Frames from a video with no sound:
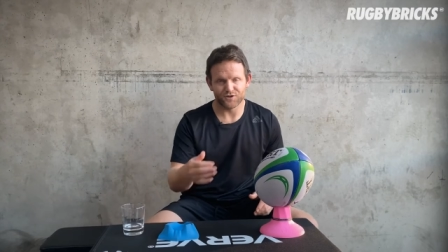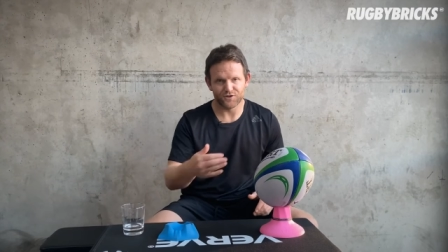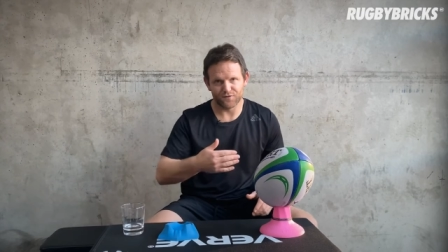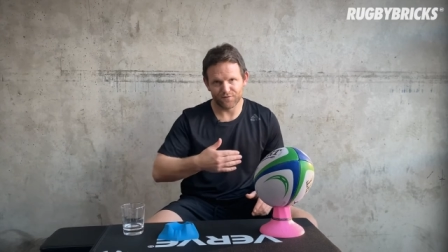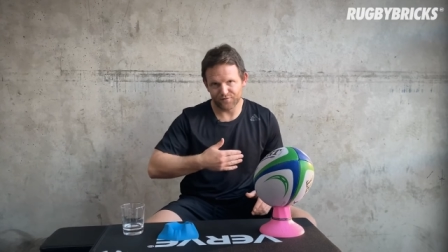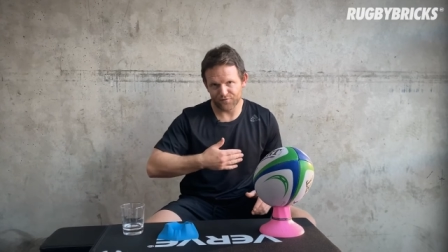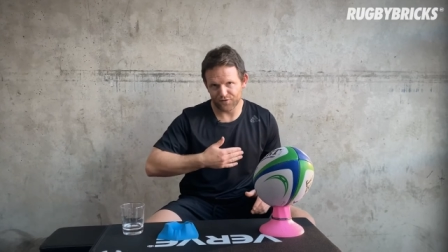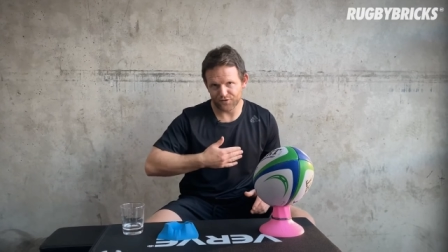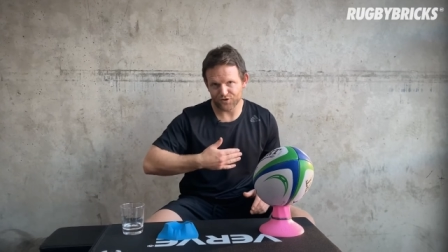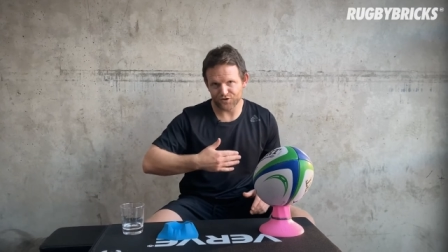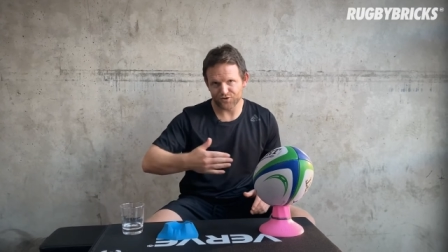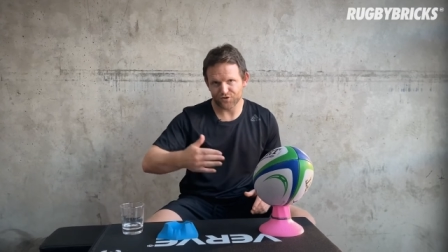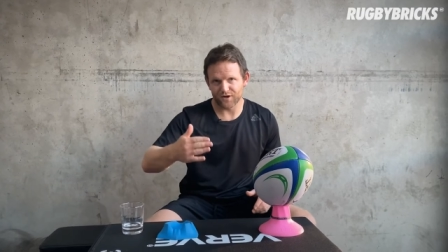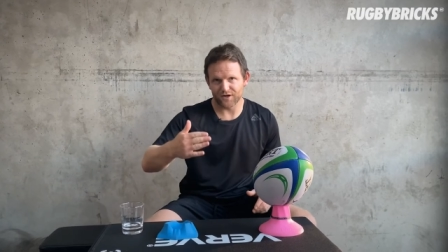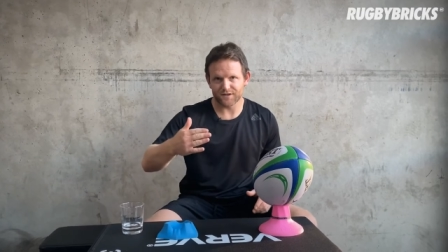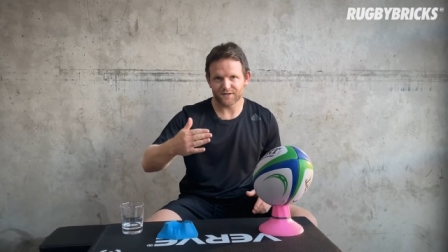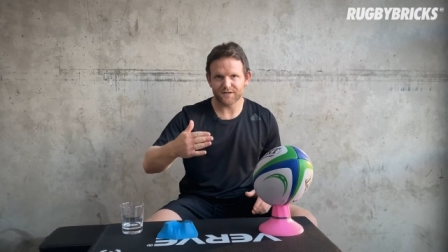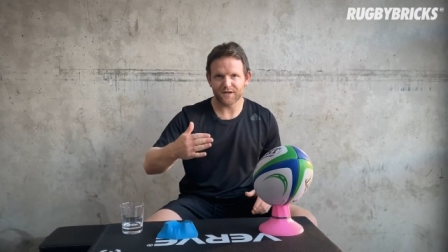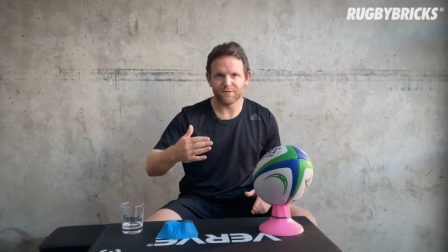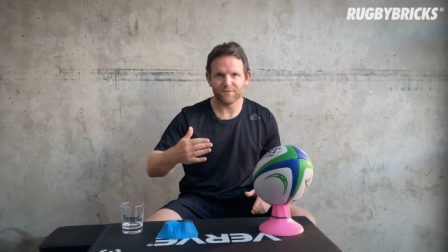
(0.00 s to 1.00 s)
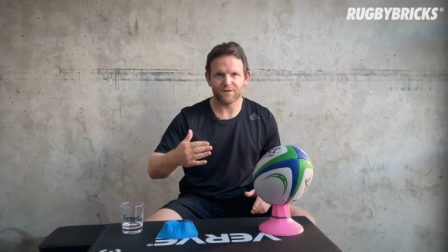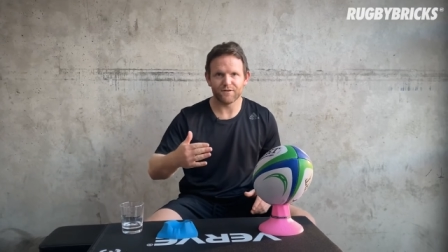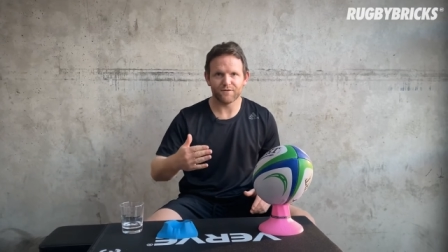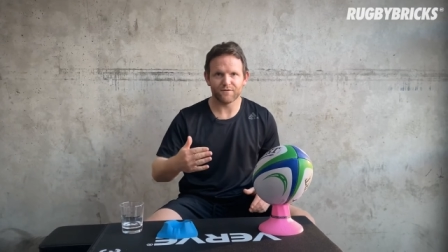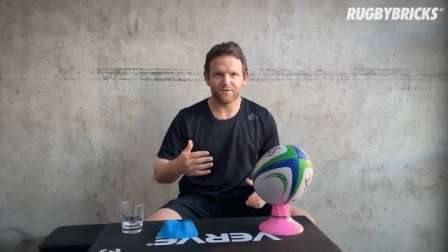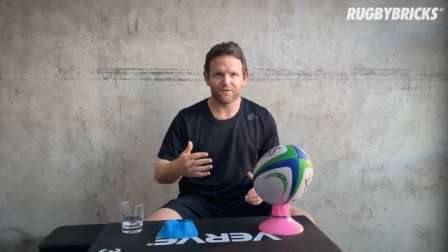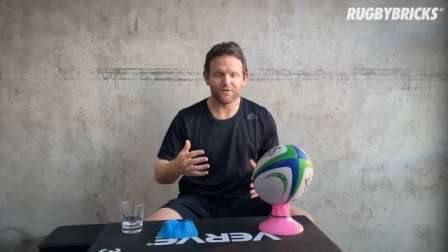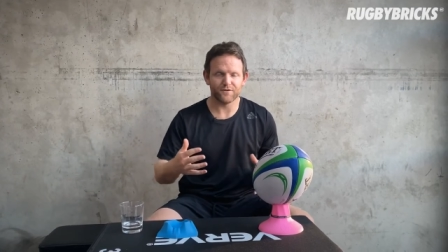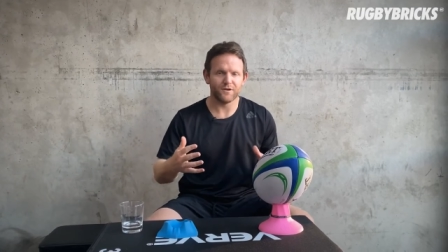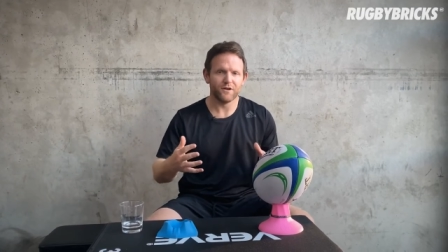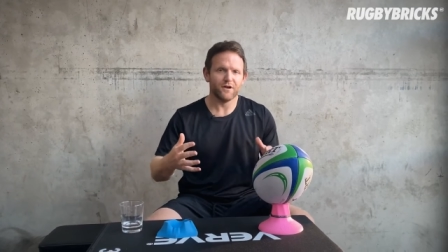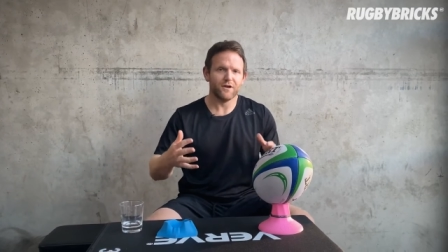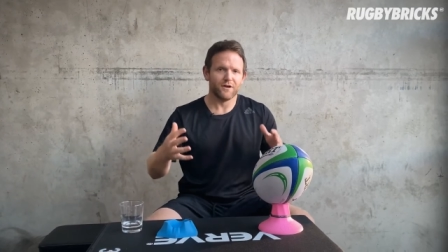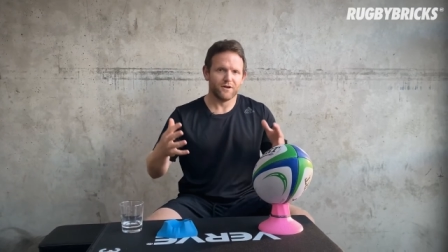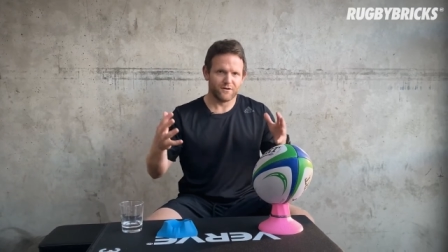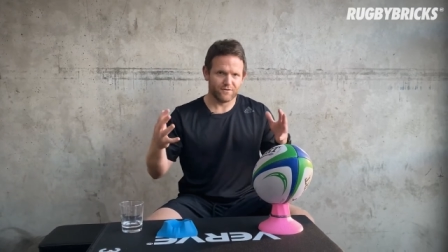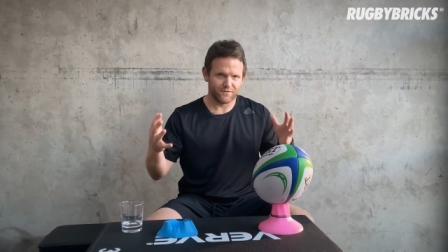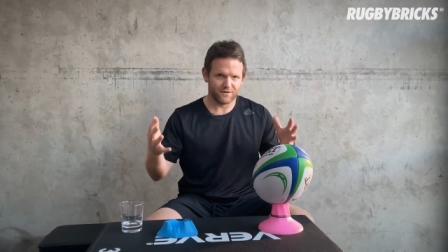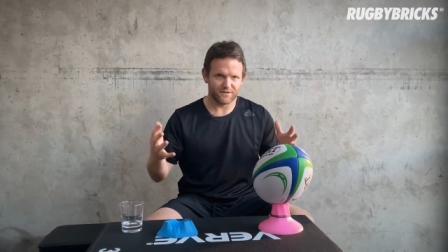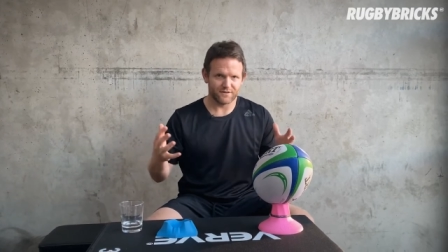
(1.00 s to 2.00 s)
your foot strike's coming through
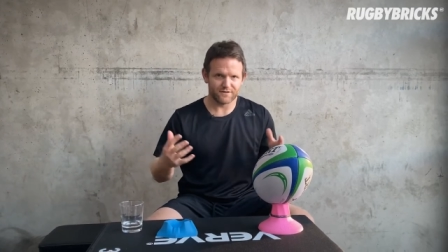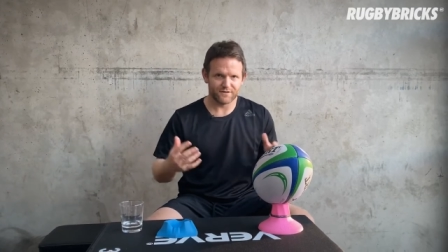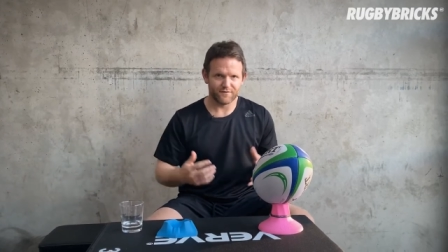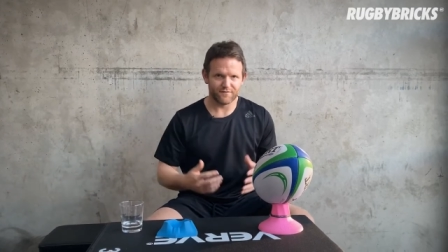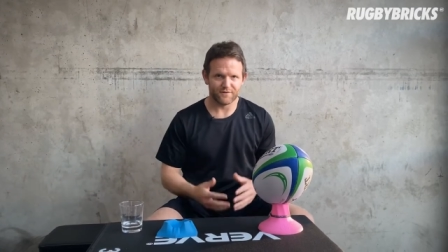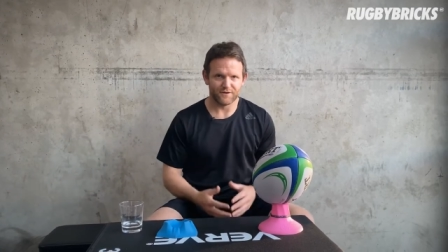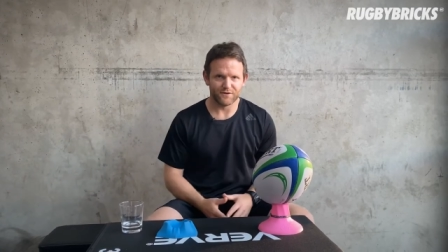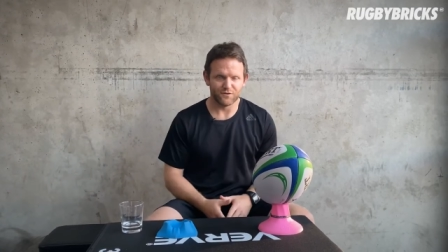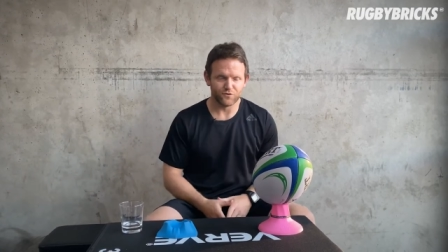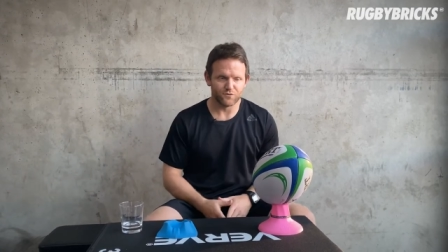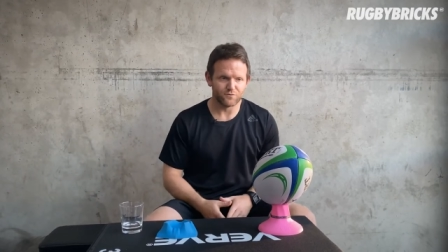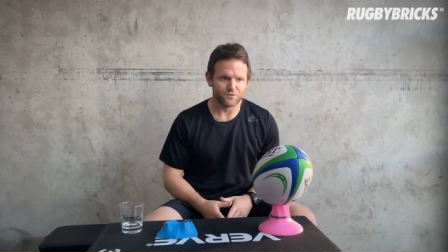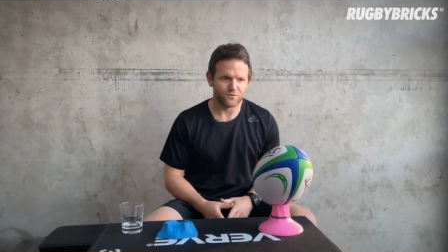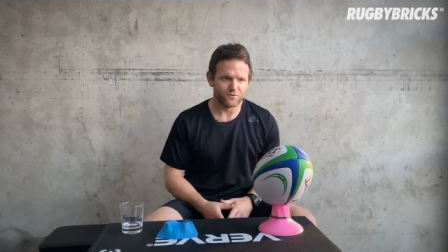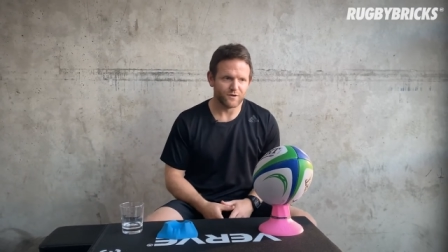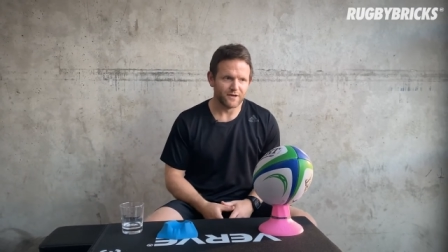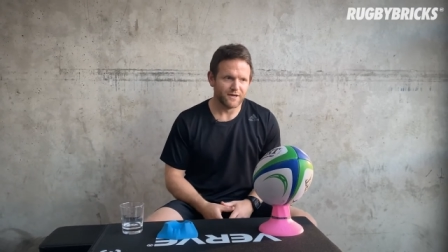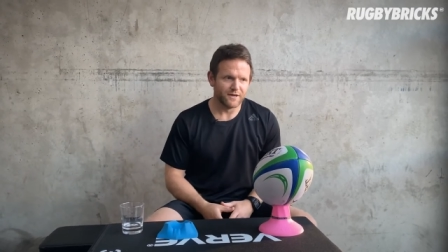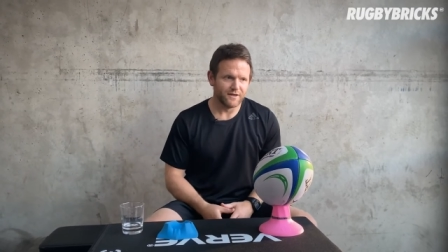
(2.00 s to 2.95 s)
relatively normal.